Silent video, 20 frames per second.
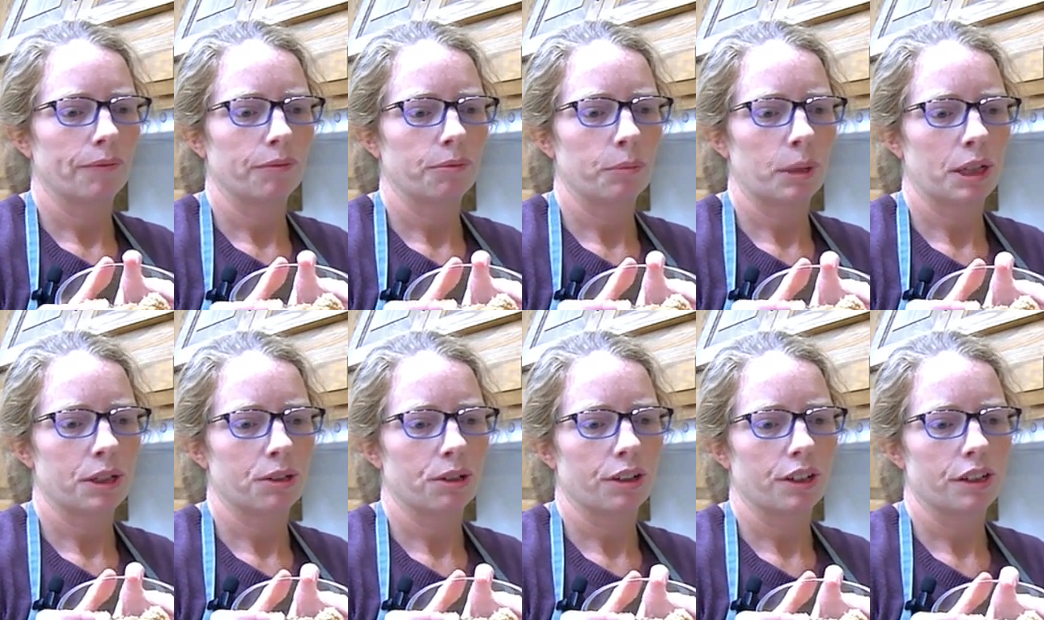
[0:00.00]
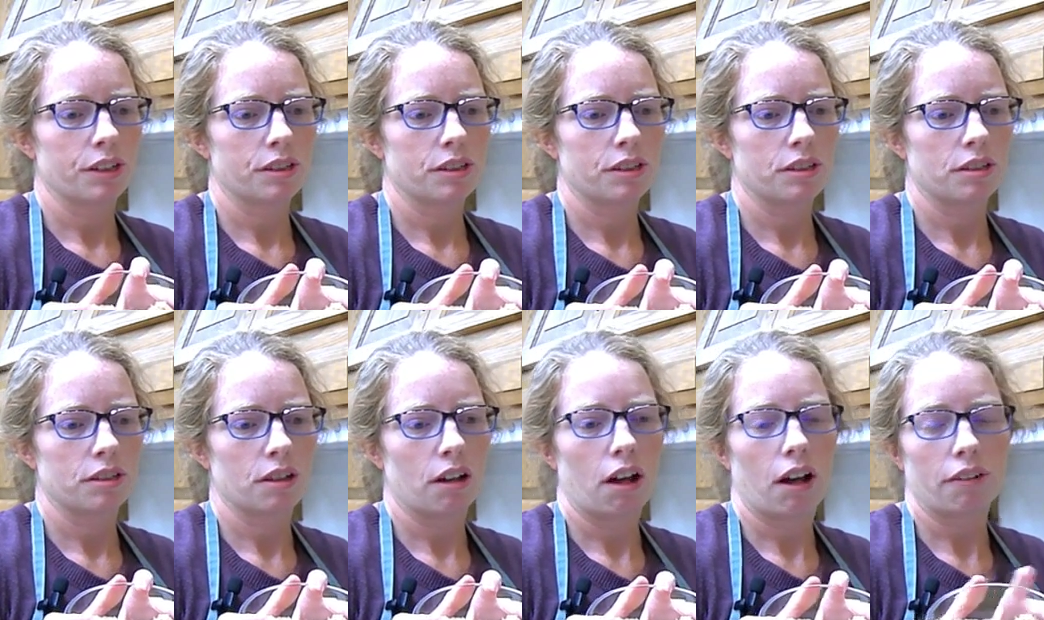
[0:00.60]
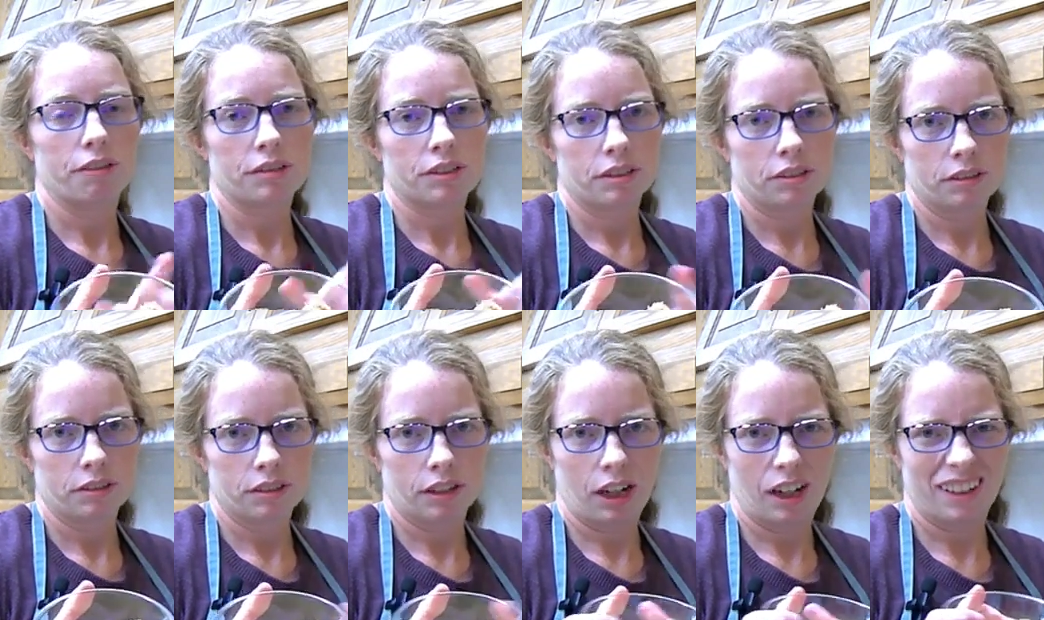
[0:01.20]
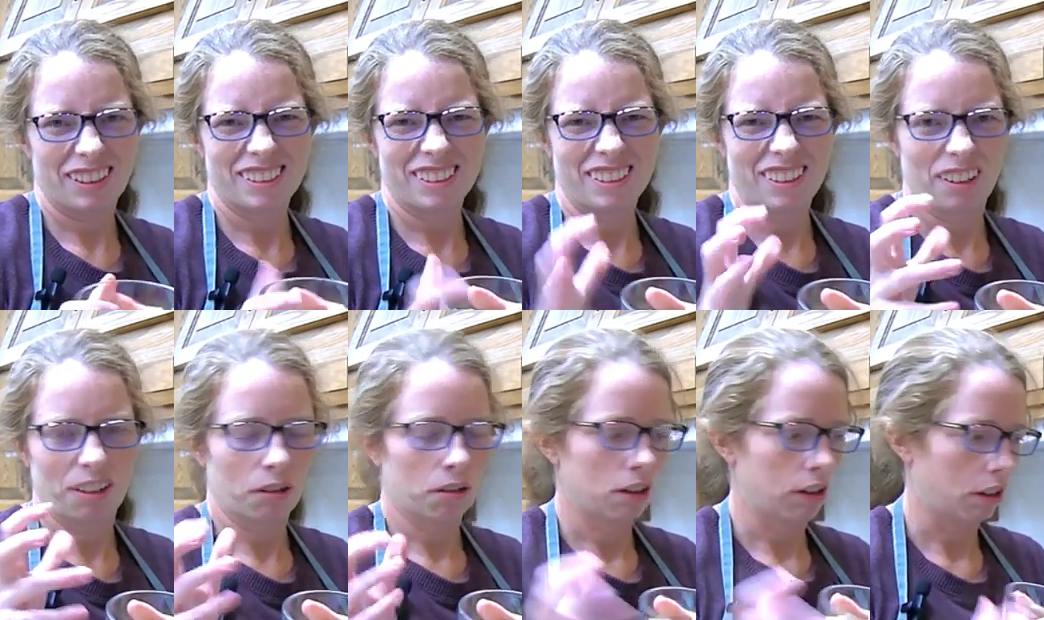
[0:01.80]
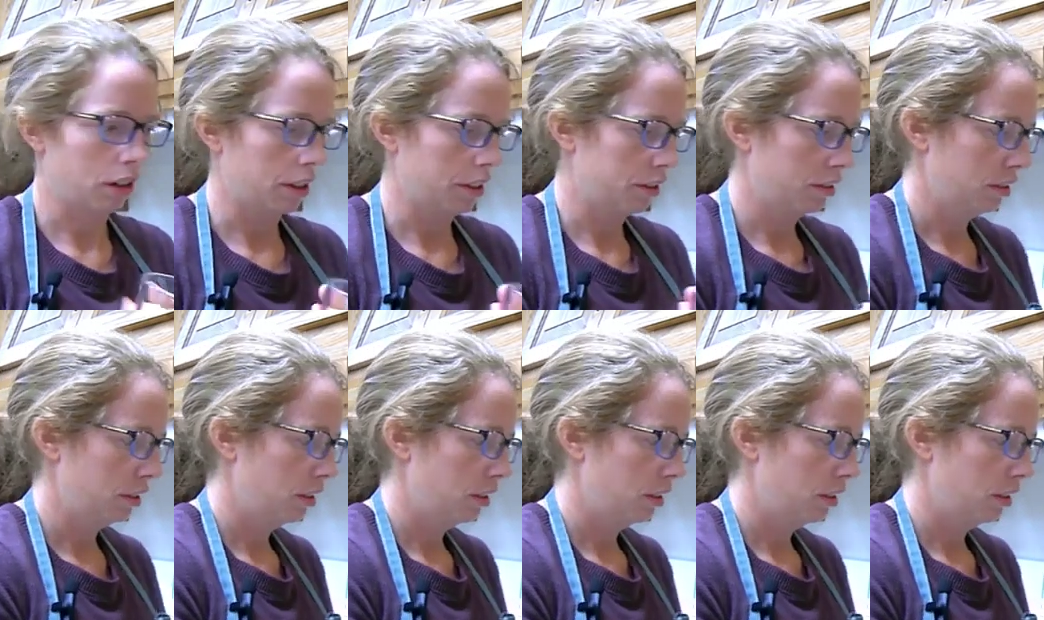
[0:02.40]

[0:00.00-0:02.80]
Make sure it's soft, not, hard.